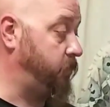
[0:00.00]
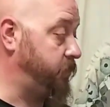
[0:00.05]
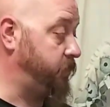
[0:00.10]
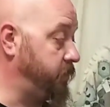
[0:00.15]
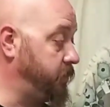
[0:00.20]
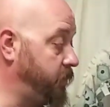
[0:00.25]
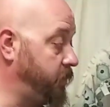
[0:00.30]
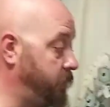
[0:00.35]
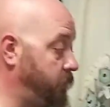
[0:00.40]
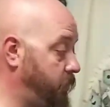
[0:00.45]
what
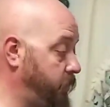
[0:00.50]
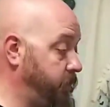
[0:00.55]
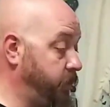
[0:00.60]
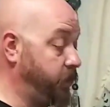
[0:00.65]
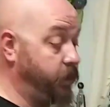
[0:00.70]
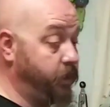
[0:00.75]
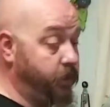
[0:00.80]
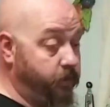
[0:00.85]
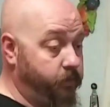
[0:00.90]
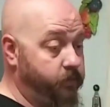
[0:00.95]
you're going to want
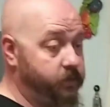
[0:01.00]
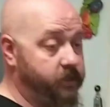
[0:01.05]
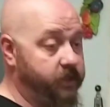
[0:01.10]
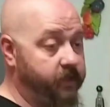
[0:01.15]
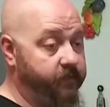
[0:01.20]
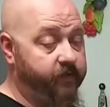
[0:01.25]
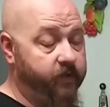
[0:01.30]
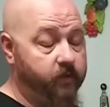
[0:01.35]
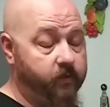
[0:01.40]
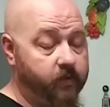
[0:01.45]
to use
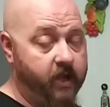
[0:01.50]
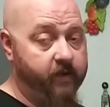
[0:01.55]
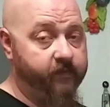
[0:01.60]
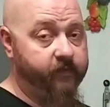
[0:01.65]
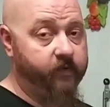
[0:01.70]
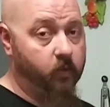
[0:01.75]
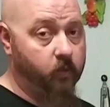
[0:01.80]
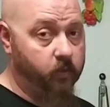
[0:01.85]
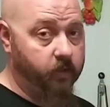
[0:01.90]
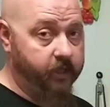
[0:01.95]
if you
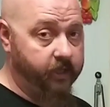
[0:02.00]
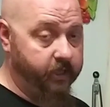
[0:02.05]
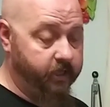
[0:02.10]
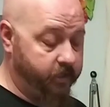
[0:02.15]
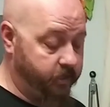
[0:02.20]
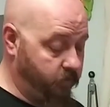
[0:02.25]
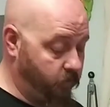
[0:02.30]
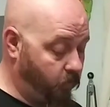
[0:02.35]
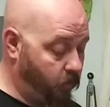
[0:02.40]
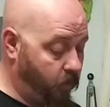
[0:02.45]
have chlorine
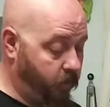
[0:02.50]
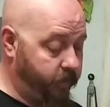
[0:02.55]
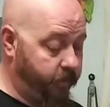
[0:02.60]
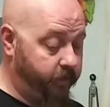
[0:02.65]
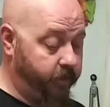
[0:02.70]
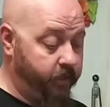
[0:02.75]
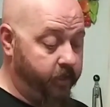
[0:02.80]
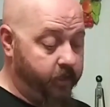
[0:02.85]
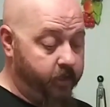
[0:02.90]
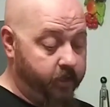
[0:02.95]
in your
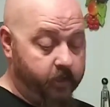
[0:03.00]
water,